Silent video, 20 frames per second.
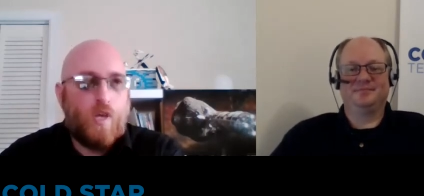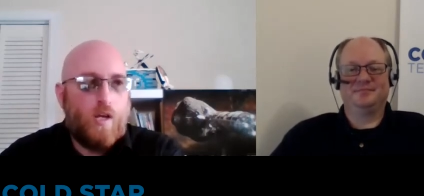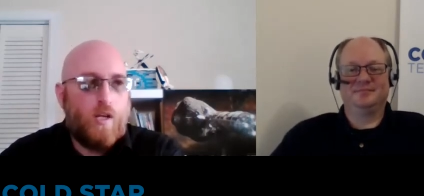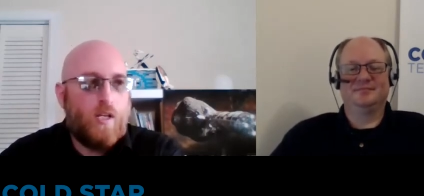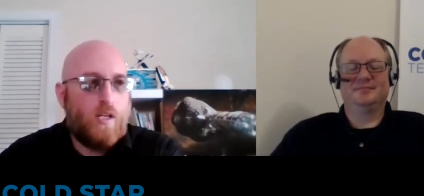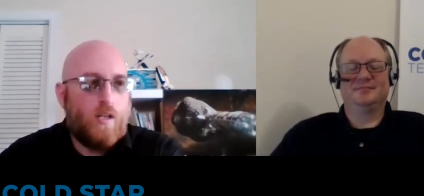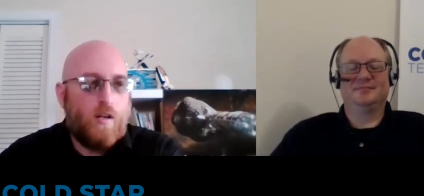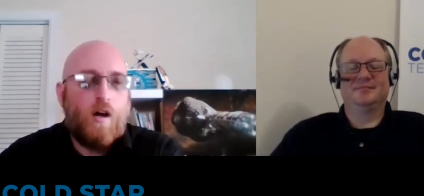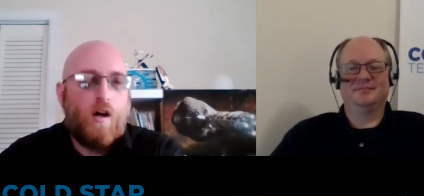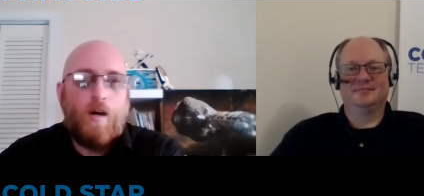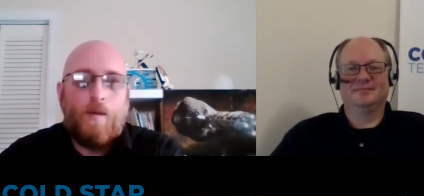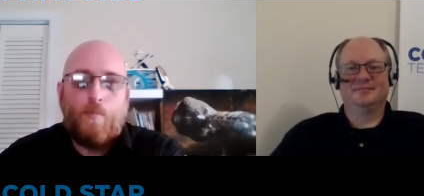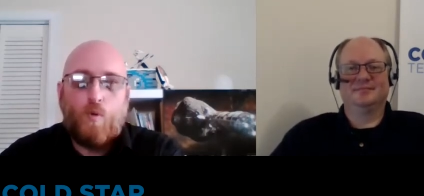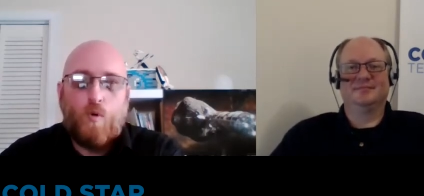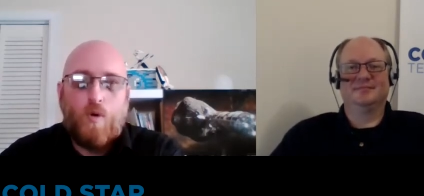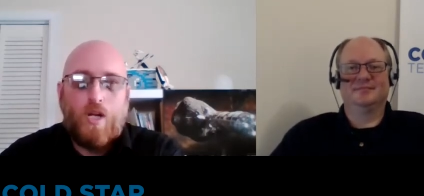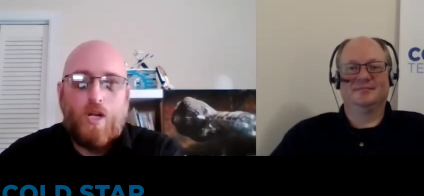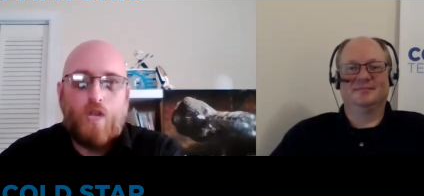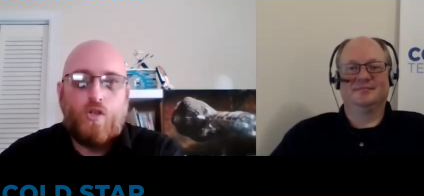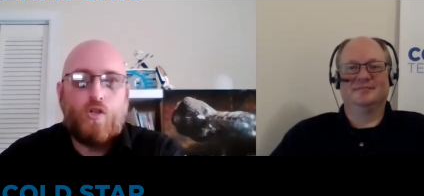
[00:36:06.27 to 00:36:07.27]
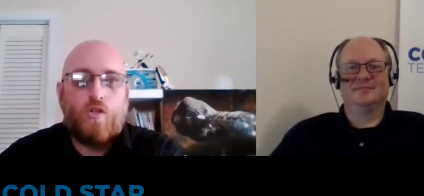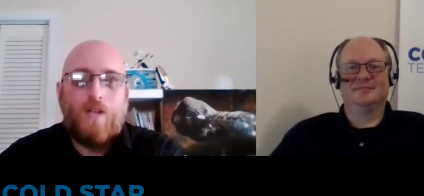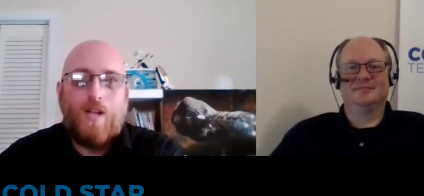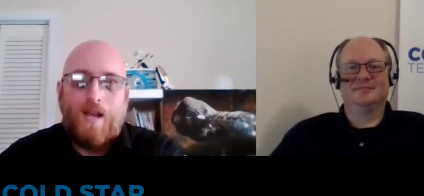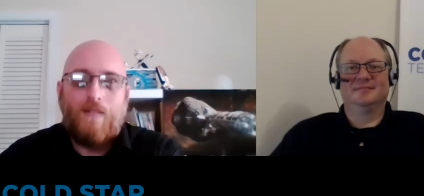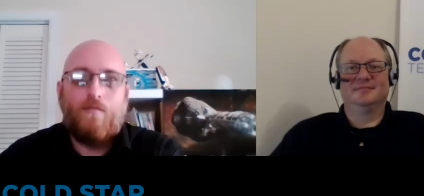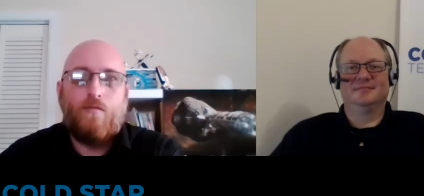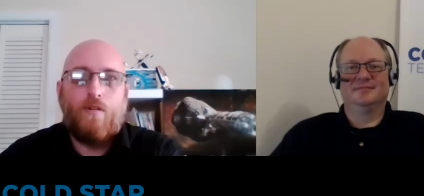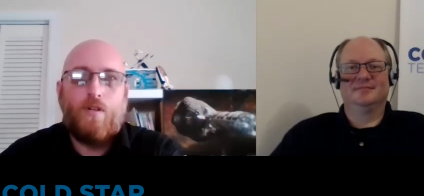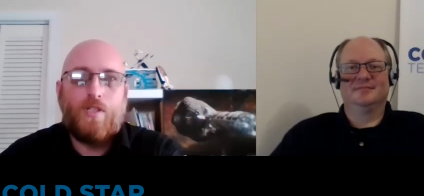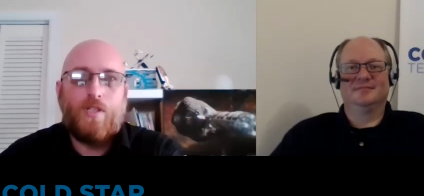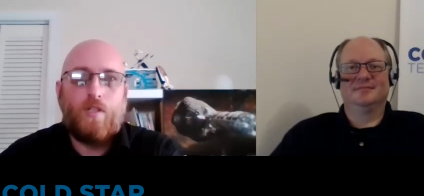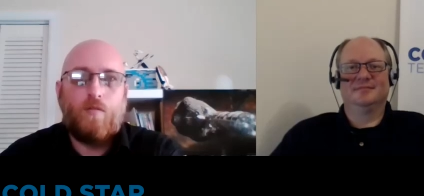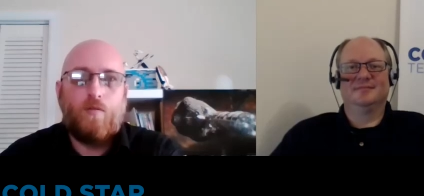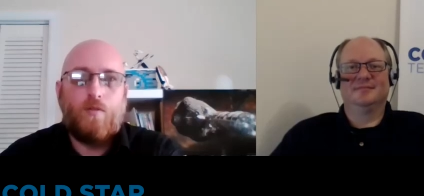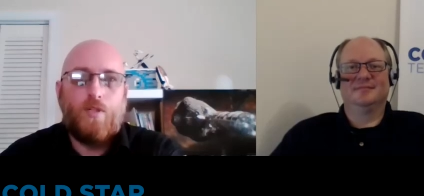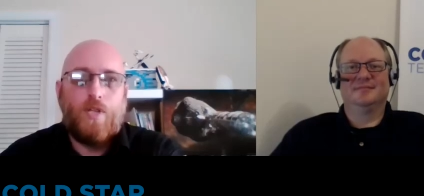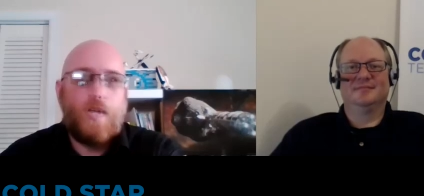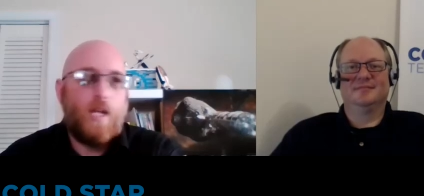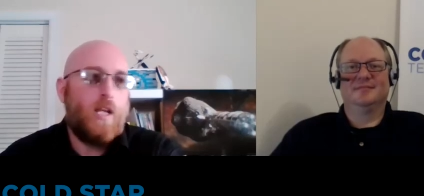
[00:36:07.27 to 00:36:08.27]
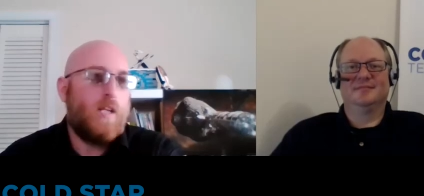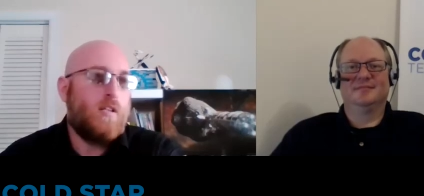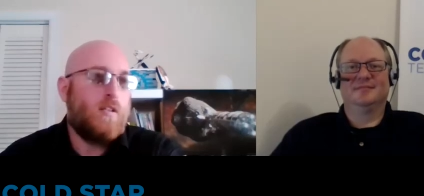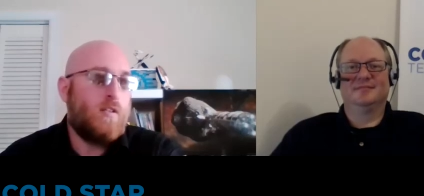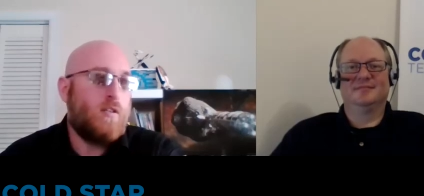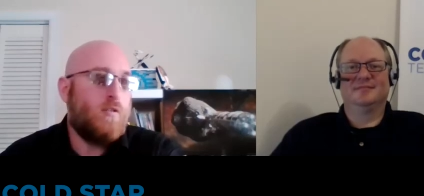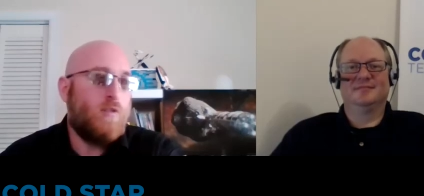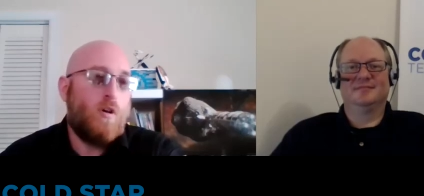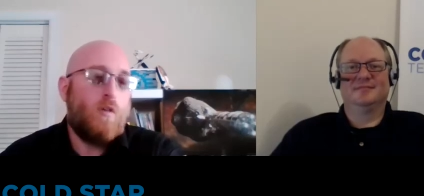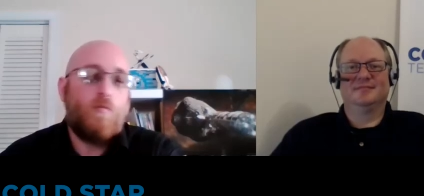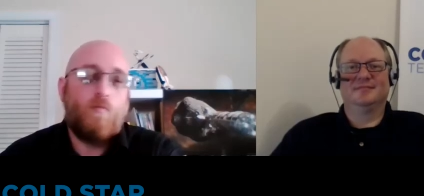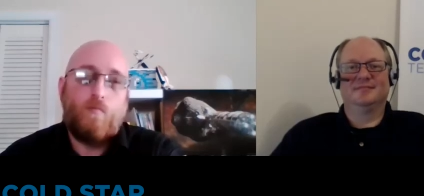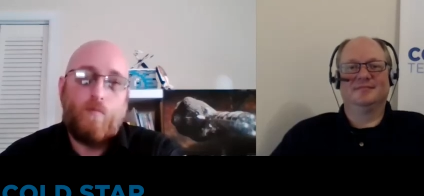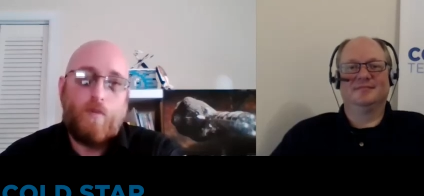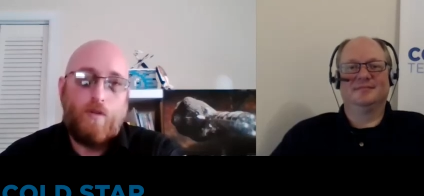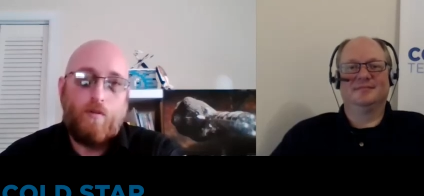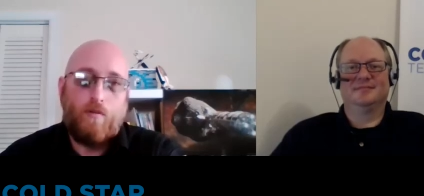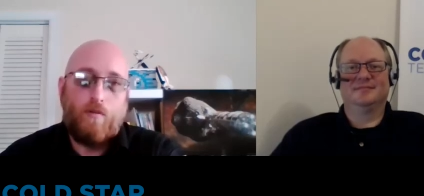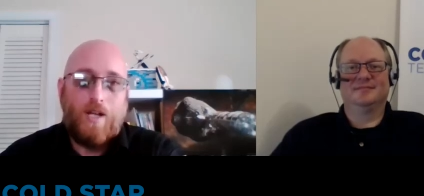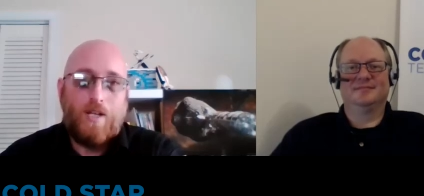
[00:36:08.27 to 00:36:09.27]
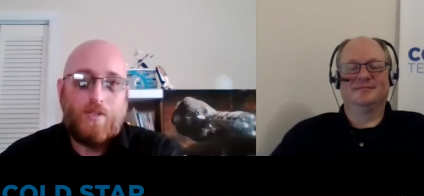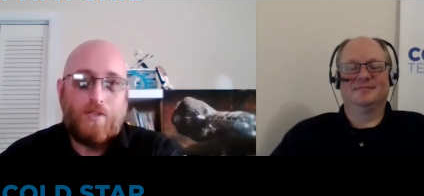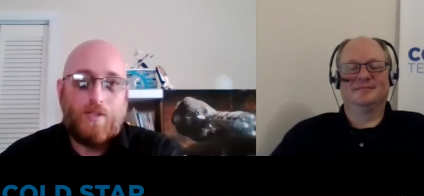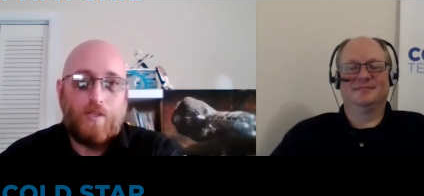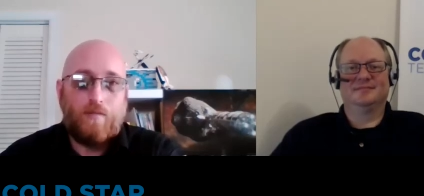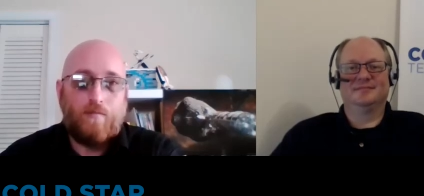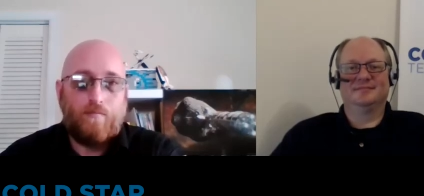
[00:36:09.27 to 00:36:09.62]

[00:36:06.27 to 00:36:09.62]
Speaker 1: in operation every single day and you don't realize it